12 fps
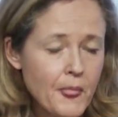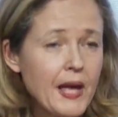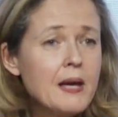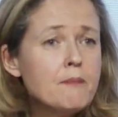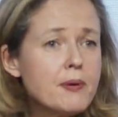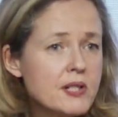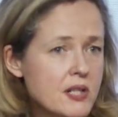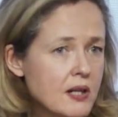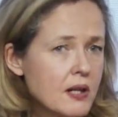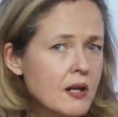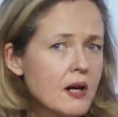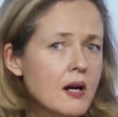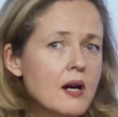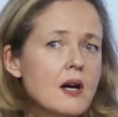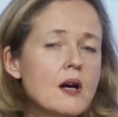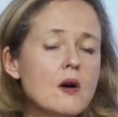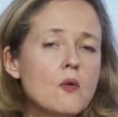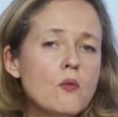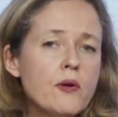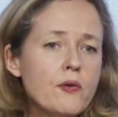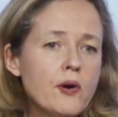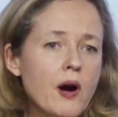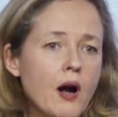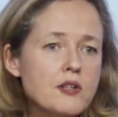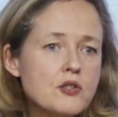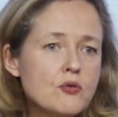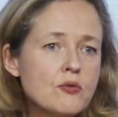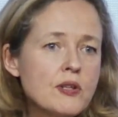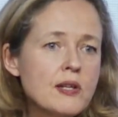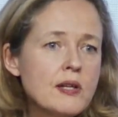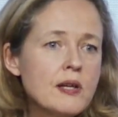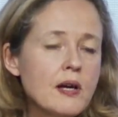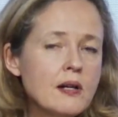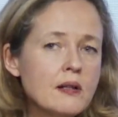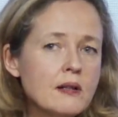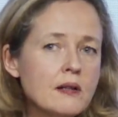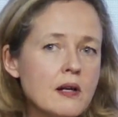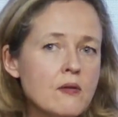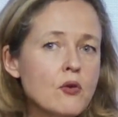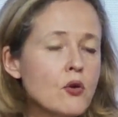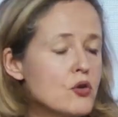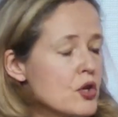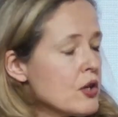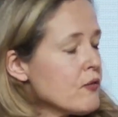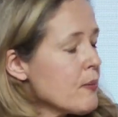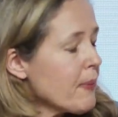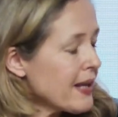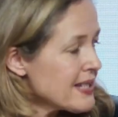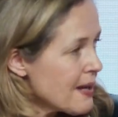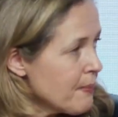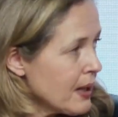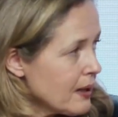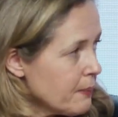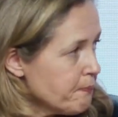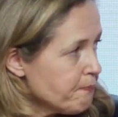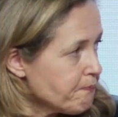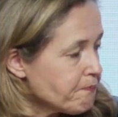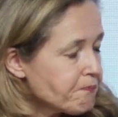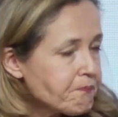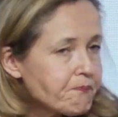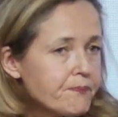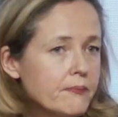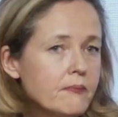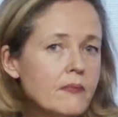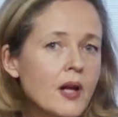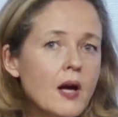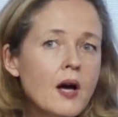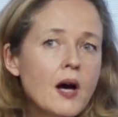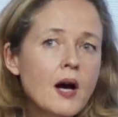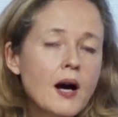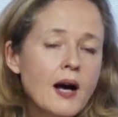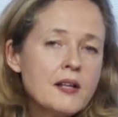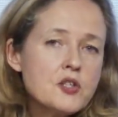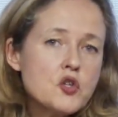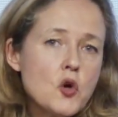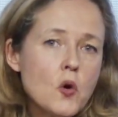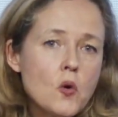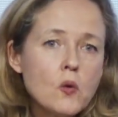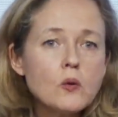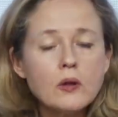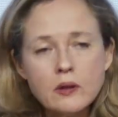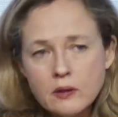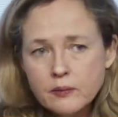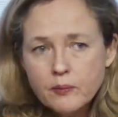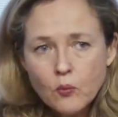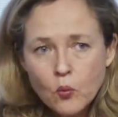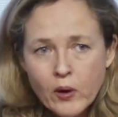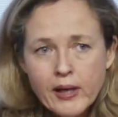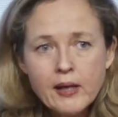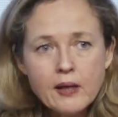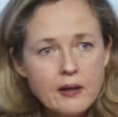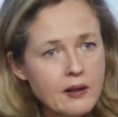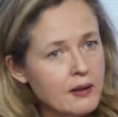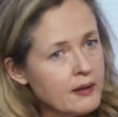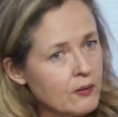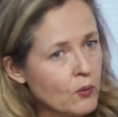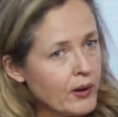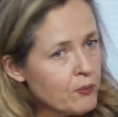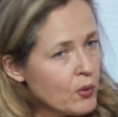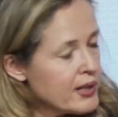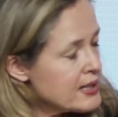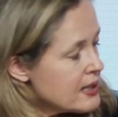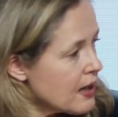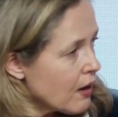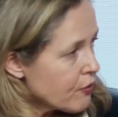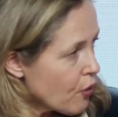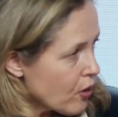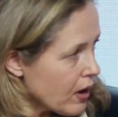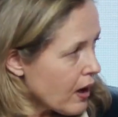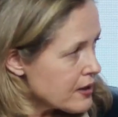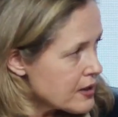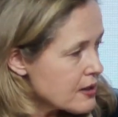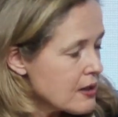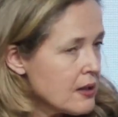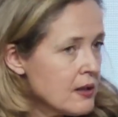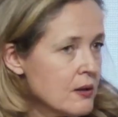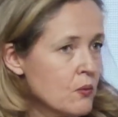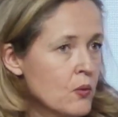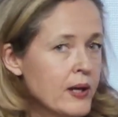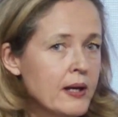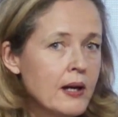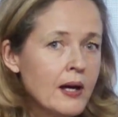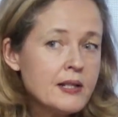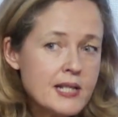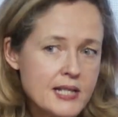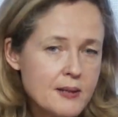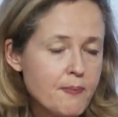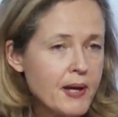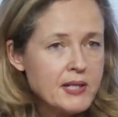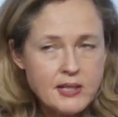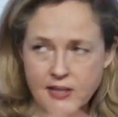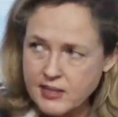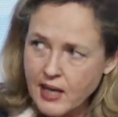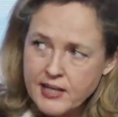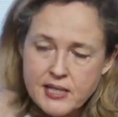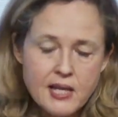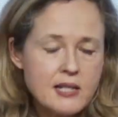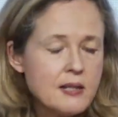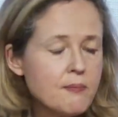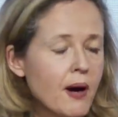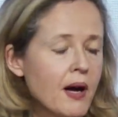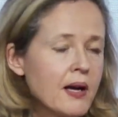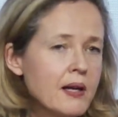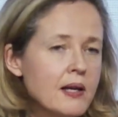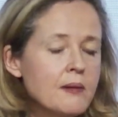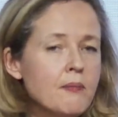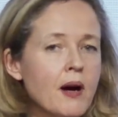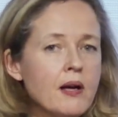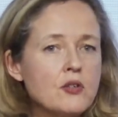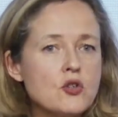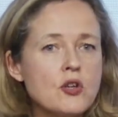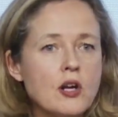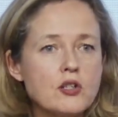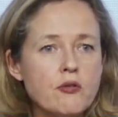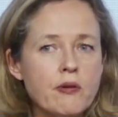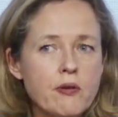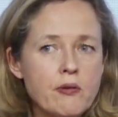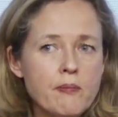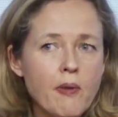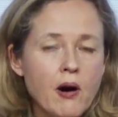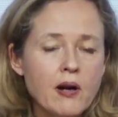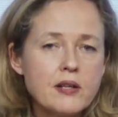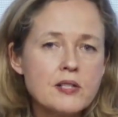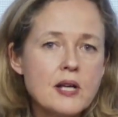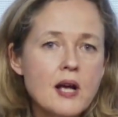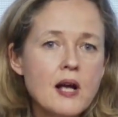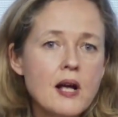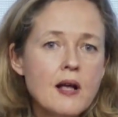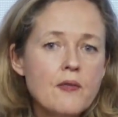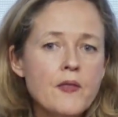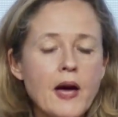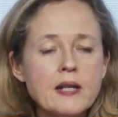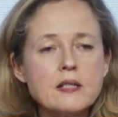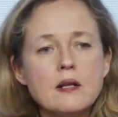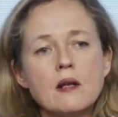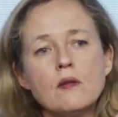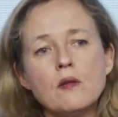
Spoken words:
in particular with regards to the evolution of the pandemic. And so when we did our forecast, we anticipated, as I said in my introductory remarks, that